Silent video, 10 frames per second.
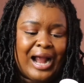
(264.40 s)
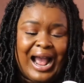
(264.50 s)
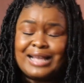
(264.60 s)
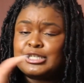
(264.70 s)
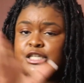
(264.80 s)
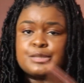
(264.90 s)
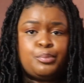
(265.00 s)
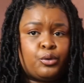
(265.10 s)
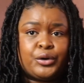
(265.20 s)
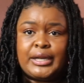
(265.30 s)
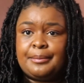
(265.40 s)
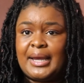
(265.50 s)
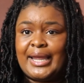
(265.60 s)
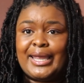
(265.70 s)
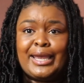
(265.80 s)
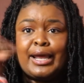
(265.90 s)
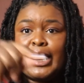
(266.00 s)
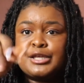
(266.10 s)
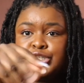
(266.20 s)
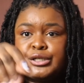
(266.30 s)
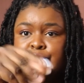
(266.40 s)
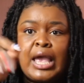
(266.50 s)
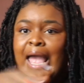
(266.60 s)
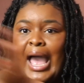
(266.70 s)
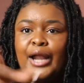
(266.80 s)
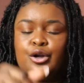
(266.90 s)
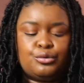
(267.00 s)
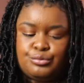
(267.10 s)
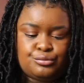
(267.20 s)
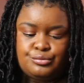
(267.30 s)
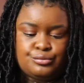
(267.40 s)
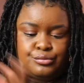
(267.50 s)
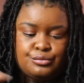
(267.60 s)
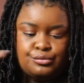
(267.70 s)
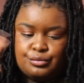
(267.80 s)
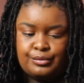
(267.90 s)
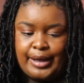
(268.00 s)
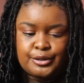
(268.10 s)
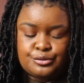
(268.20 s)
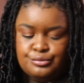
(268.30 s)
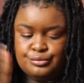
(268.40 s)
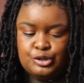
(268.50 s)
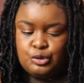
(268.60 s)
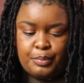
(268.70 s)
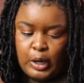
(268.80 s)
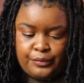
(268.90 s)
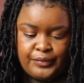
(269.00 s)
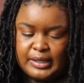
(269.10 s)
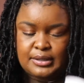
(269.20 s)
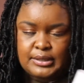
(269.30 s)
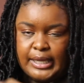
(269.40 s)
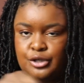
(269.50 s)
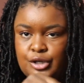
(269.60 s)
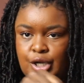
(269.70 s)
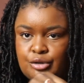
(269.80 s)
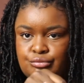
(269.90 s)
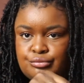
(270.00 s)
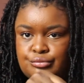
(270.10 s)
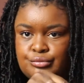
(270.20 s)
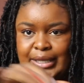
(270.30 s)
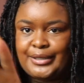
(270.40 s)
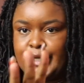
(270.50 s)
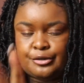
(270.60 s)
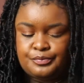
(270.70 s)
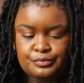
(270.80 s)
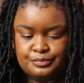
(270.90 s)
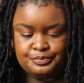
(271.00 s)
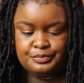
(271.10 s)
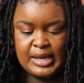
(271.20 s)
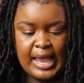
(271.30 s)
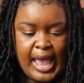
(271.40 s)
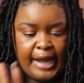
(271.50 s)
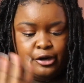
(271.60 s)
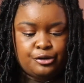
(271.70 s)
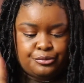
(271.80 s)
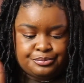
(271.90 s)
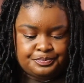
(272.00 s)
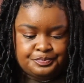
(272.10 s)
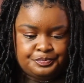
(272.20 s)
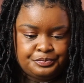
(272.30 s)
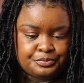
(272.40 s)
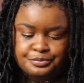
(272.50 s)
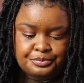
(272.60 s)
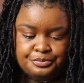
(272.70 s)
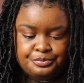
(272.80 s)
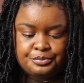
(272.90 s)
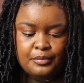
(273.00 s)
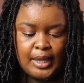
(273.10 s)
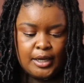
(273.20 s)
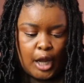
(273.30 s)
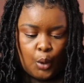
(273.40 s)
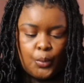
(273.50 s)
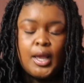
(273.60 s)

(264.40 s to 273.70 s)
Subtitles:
I just pour it in my hand and just, I don't do perfect, like, you know, no, I don't, no.